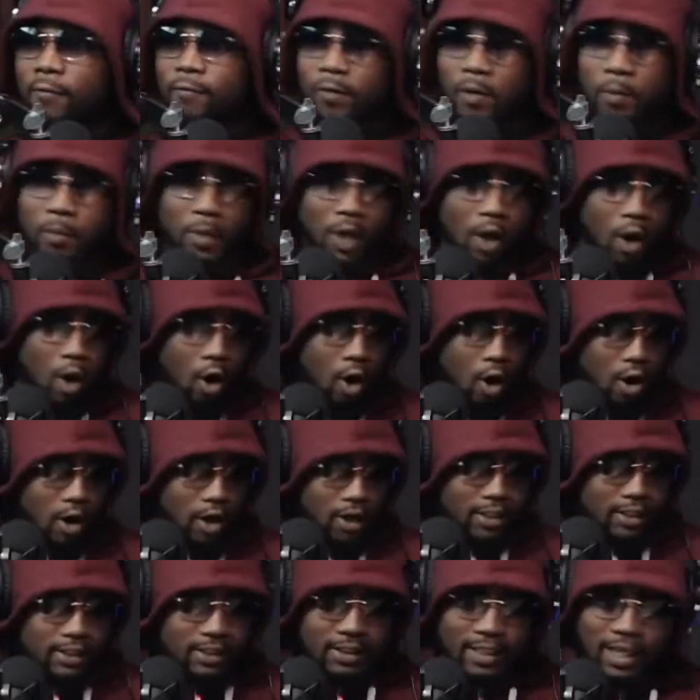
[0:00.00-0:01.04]
from the
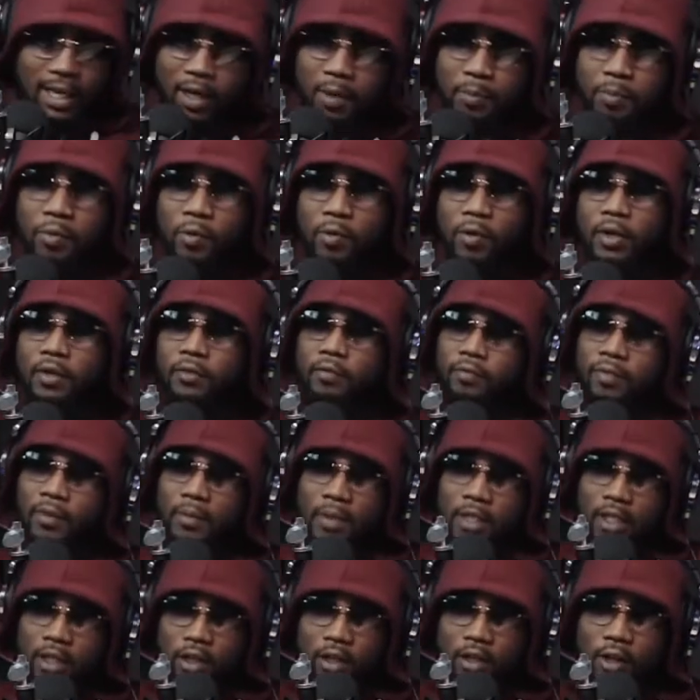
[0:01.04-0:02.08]
artist standpoint, from
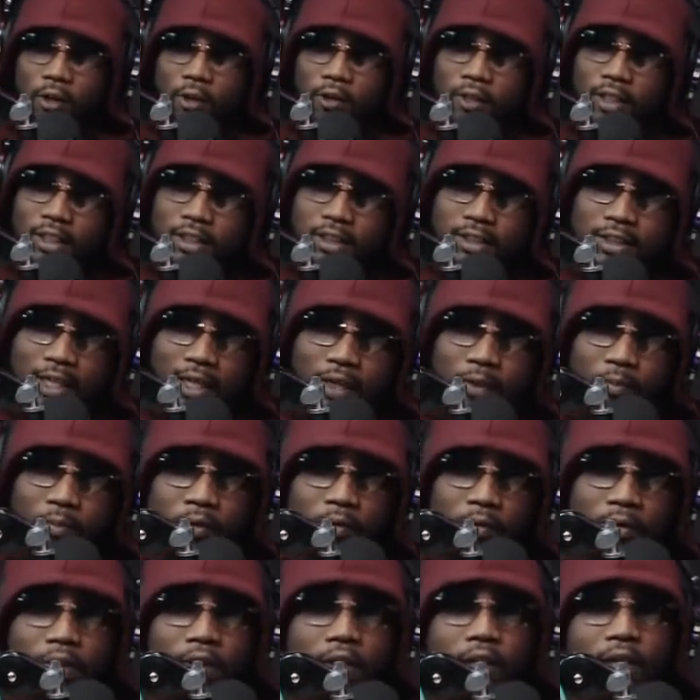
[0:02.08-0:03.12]
the clothing standpoint,